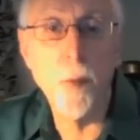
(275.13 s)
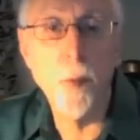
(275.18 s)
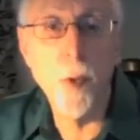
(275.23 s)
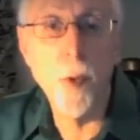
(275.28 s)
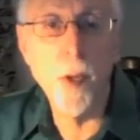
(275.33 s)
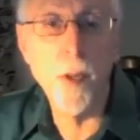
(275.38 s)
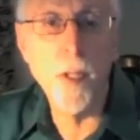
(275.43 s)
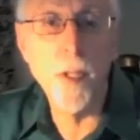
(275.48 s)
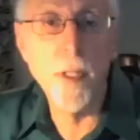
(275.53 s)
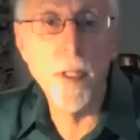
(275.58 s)

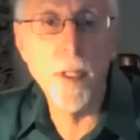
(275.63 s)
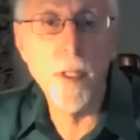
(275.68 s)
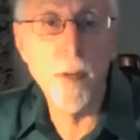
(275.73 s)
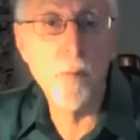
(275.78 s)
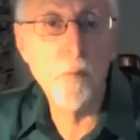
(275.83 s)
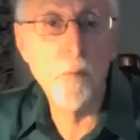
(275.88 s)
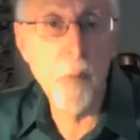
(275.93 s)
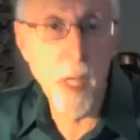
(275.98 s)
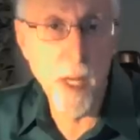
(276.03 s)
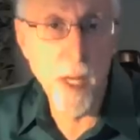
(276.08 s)
really did
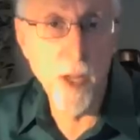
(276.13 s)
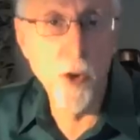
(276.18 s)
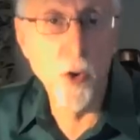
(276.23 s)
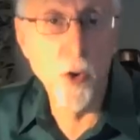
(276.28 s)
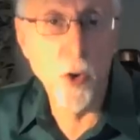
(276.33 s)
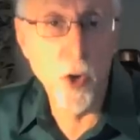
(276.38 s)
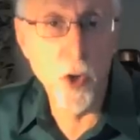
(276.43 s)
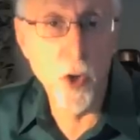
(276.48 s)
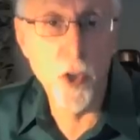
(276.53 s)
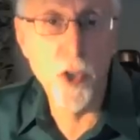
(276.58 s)
a
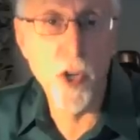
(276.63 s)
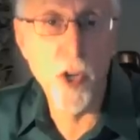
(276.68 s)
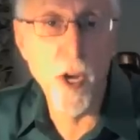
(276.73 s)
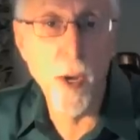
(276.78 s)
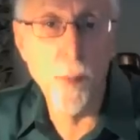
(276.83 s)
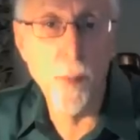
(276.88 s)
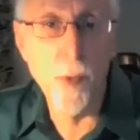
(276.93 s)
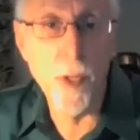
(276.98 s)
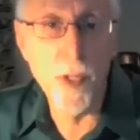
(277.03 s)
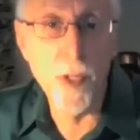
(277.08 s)
mediocre
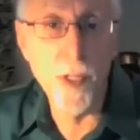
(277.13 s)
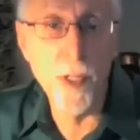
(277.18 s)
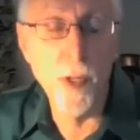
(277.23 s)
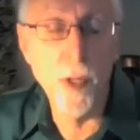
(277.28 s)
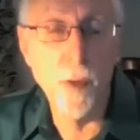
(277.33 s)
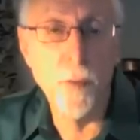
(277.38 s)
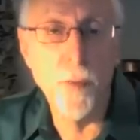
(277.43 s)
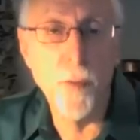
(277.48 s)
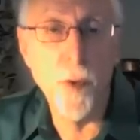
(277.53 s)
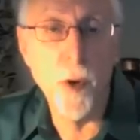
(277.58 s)
job with
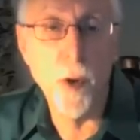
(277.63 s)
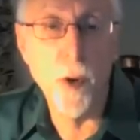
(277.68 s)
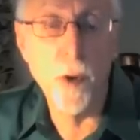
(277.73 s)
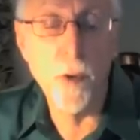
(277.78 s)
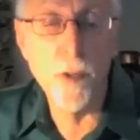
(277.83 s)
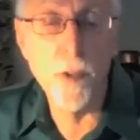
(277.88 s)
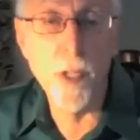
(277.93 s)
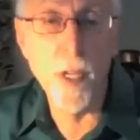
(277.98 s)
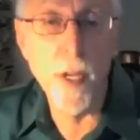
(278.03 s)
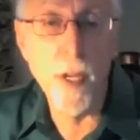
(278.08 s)
still
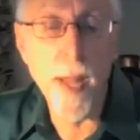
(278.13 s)
photos,